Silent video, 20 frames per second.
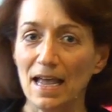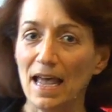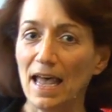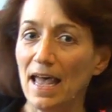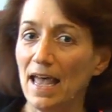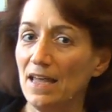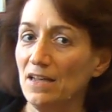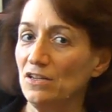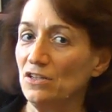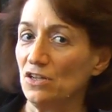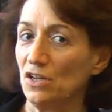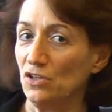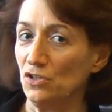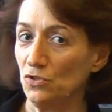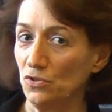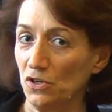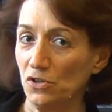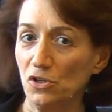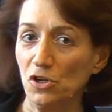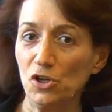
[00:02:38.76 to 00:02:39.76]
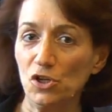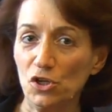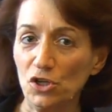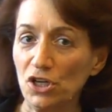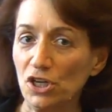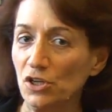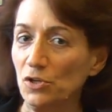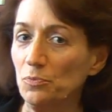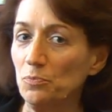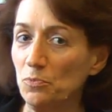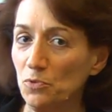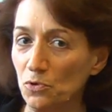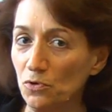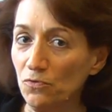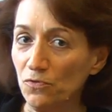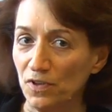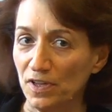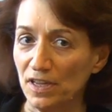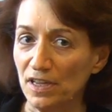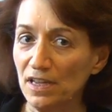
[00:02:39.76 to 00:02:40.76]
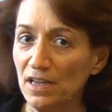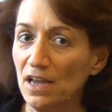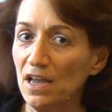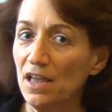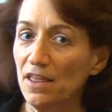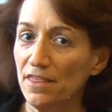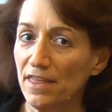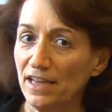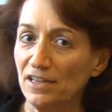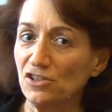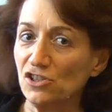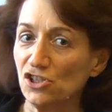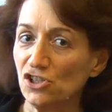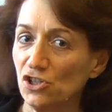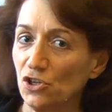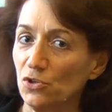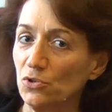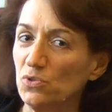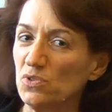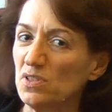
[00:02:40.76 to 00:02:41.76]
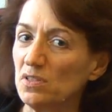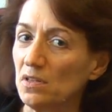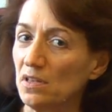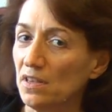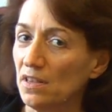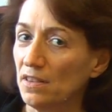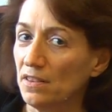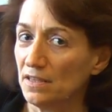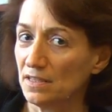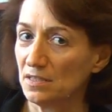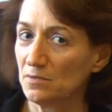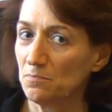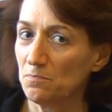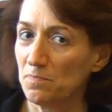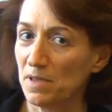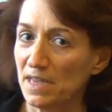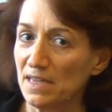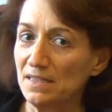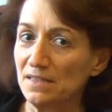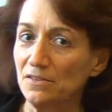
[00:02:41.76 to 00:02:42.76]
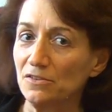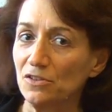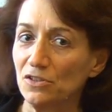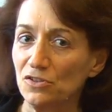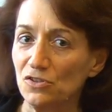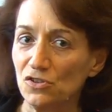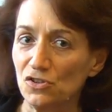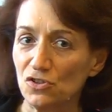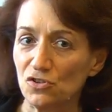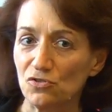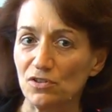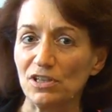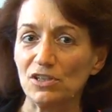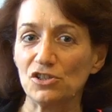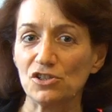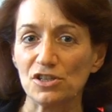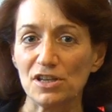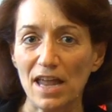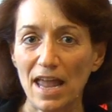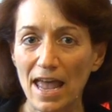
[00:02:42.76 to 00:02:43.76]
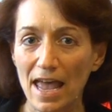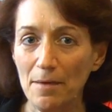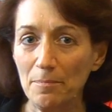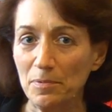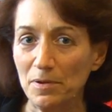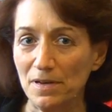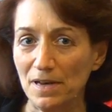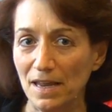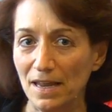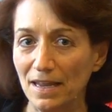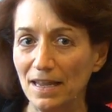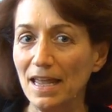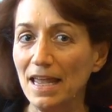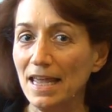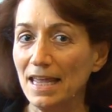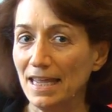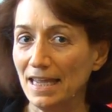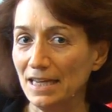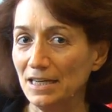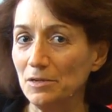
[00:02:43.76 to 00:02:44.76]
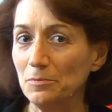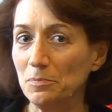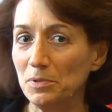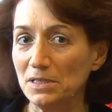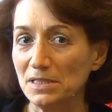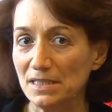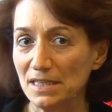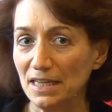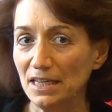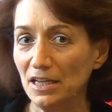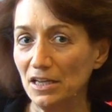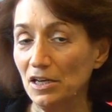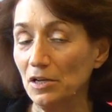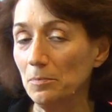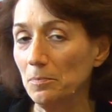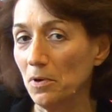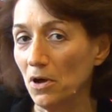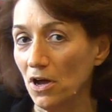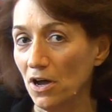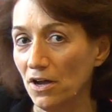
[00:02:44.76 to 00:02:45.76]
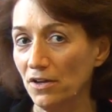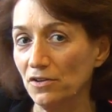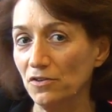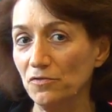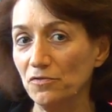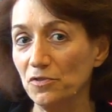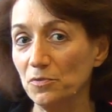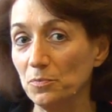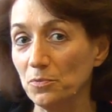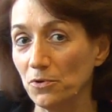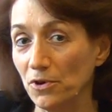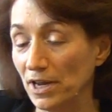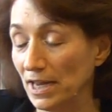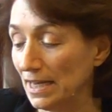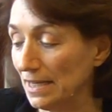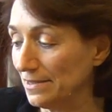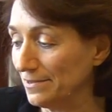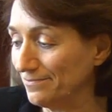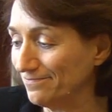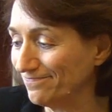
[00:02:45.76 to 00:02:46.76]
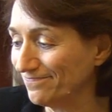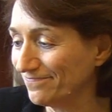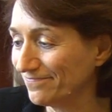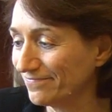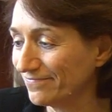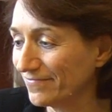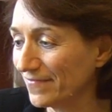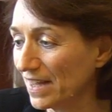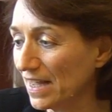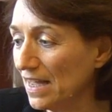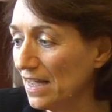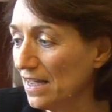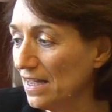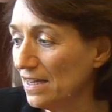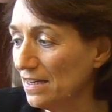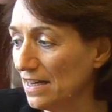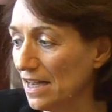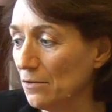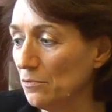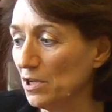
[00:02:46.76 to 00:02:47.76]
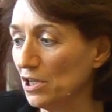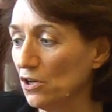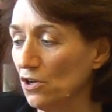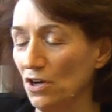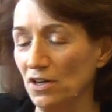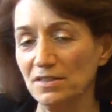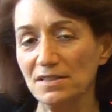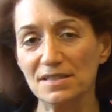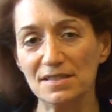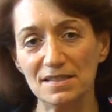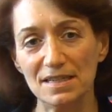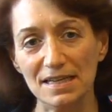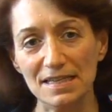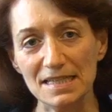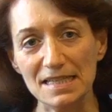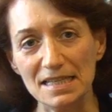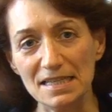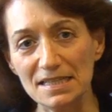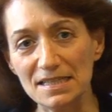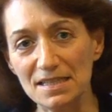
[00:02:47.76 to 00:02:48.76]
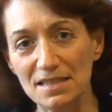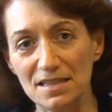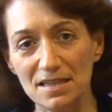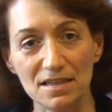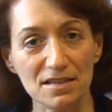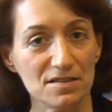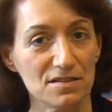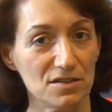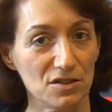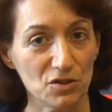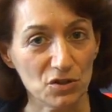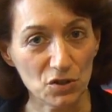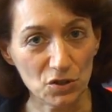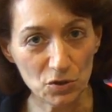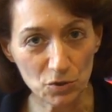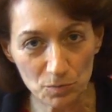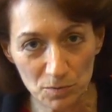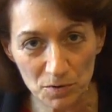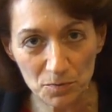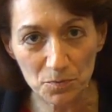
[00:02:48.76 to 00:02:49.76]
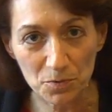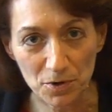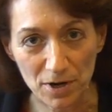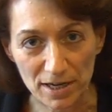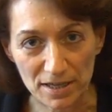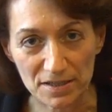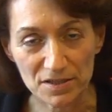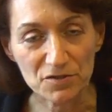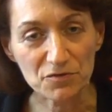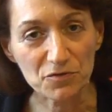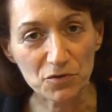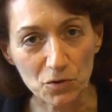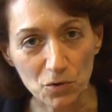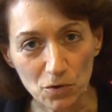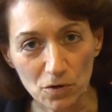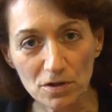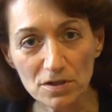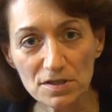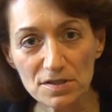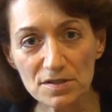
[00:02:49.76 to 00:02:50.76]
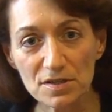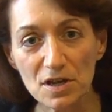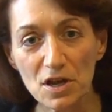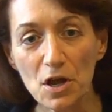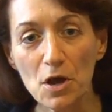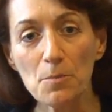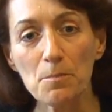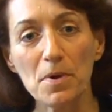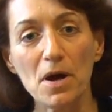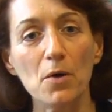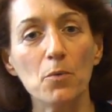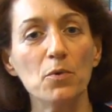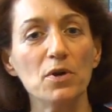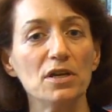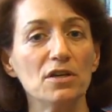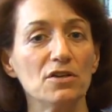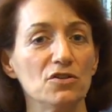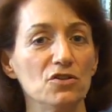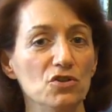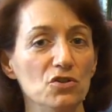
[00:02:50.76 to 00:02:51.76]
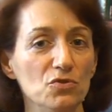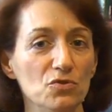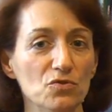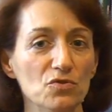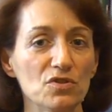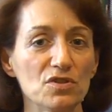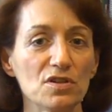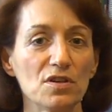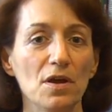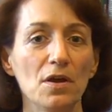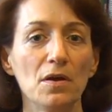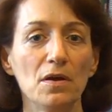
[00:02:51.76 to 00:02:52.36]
And you're going to look at a movie that shows this basal constriction happening in a particular part of the brain. Now, we can't study these things in human brains, of course, but we can use